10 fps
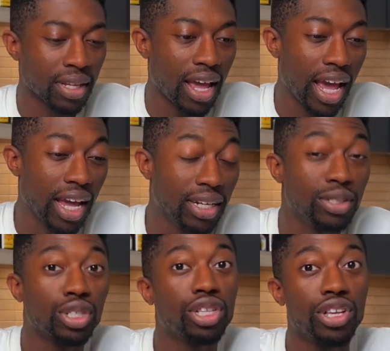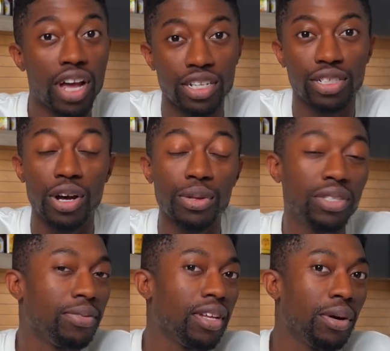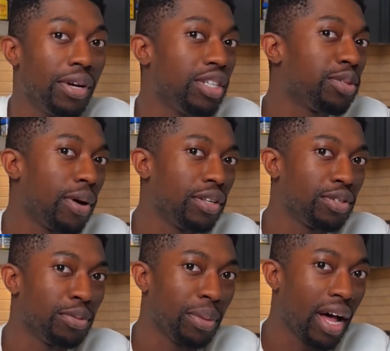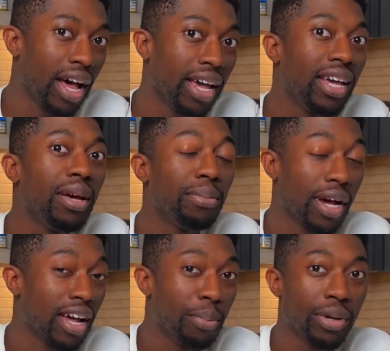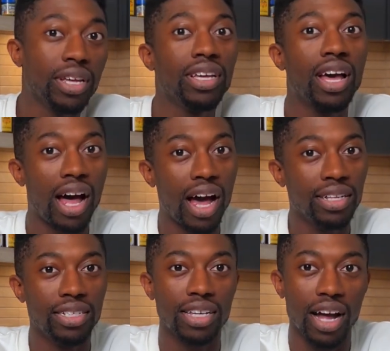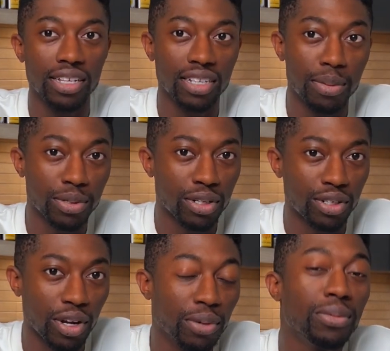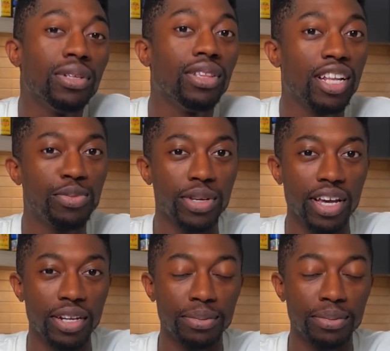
And just to let you guys know, this video is sponsored by my company, IT Concepts. So let's begin.